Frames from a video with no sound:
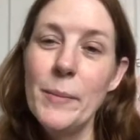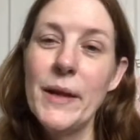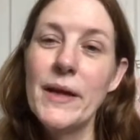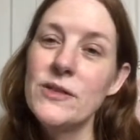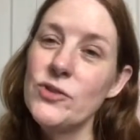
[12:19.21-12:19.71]

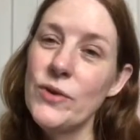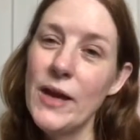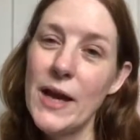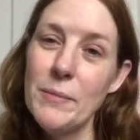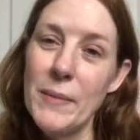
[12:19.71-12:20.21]
because you
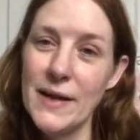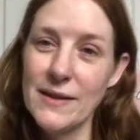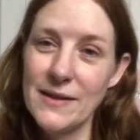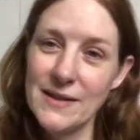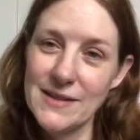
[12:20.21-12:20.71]
can make
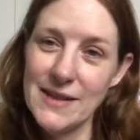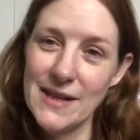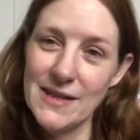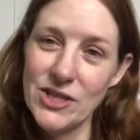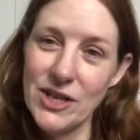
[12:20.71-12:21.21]
it the
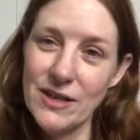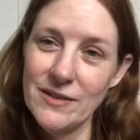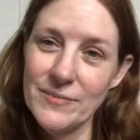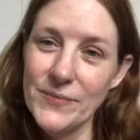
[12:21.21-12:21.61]
exact shade.